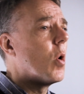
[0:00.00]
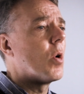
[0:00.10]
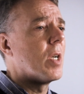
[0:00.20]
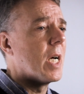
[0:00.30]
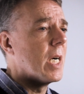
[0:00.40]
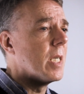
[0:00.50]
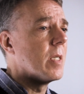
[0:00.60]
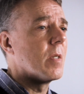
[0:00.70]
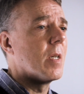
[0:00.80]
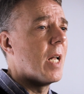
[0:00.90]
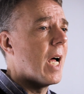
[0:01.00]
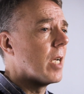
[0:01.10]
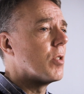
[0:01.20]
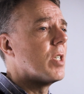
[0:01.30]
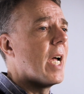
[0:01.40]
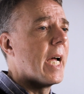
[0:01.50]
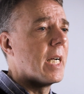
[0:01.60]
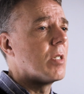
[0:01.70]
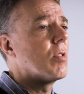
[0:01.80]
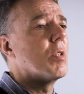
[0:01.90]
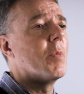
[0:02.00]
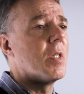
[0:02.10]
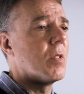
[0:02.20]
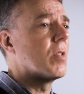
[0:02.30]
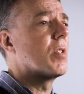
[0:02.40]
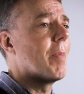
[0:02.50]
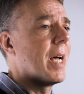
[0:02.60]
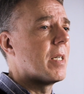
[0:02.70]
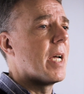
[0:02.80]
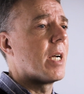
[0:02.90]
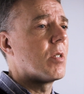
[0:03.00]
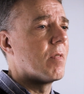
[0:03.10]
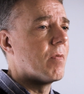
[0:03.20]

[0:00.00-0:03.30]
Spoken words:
organize in large gangs committing systematic acts